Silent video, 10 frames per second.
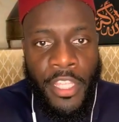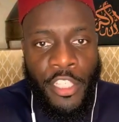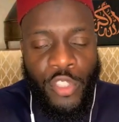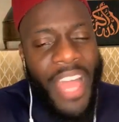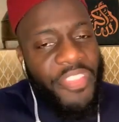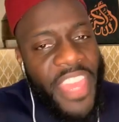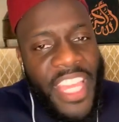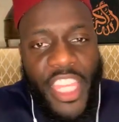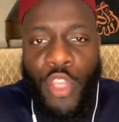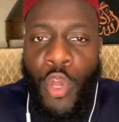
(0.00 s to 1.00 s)
So I
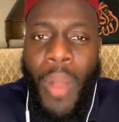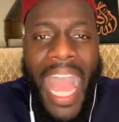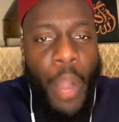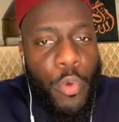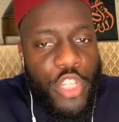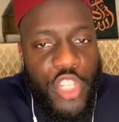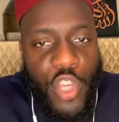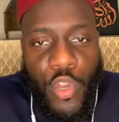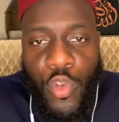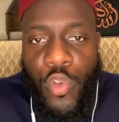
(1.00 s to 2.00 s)
think, our
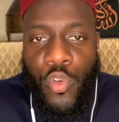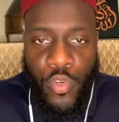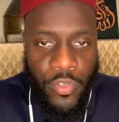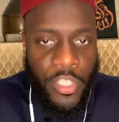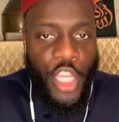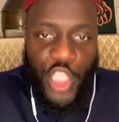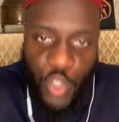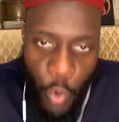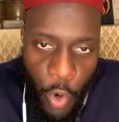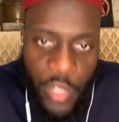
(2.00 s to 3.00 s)
turn
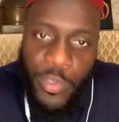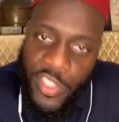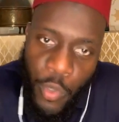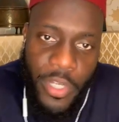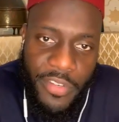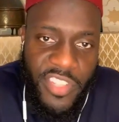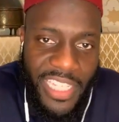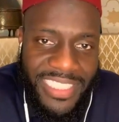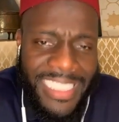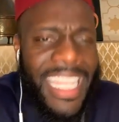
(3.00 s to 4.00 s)
toward restorative
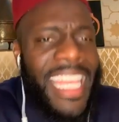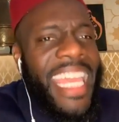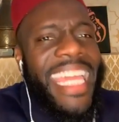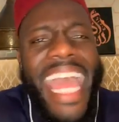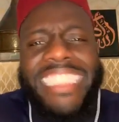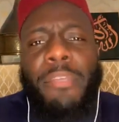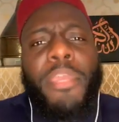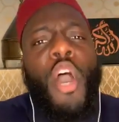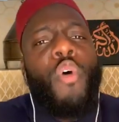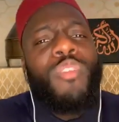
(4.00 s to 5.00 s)
justice, it has to
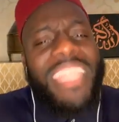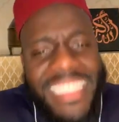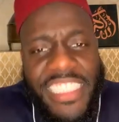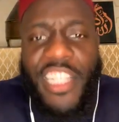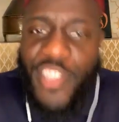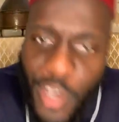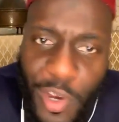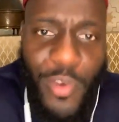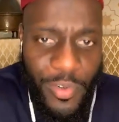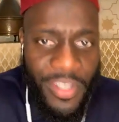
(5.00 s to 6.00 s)
be a holistic
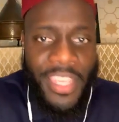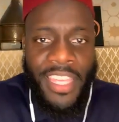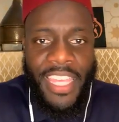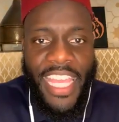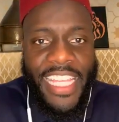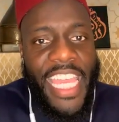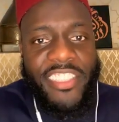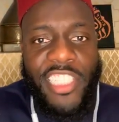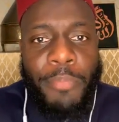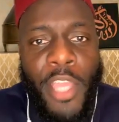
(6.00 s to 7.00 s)
turn. It
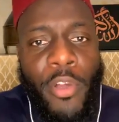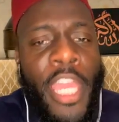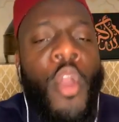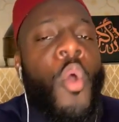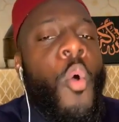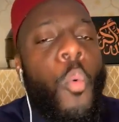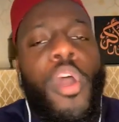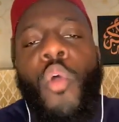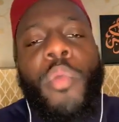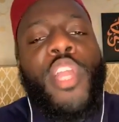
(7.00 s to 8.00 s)
can't just be, okay,
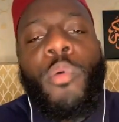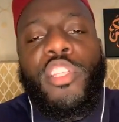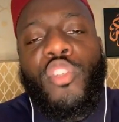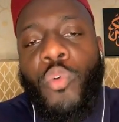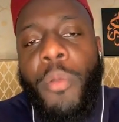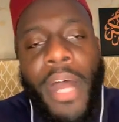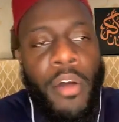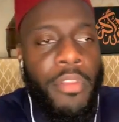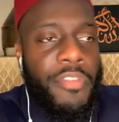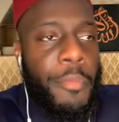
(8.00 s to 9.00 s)
what are we going to do
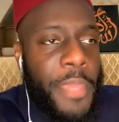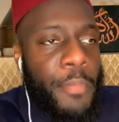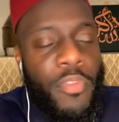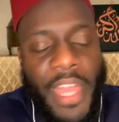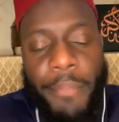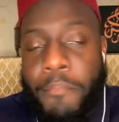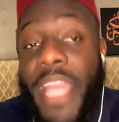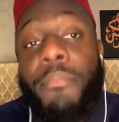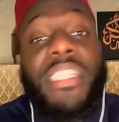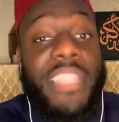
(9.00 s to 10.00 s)
about the people that
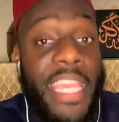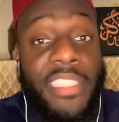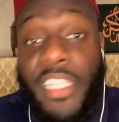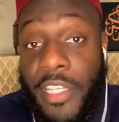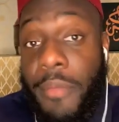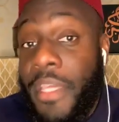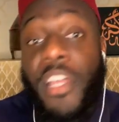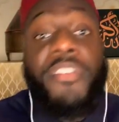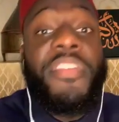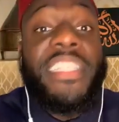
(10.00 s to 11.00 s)
make mistakes and commit
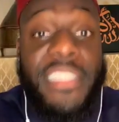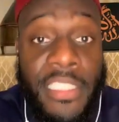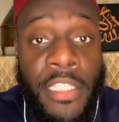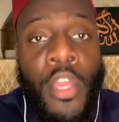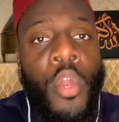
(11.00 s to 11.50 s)
offenses?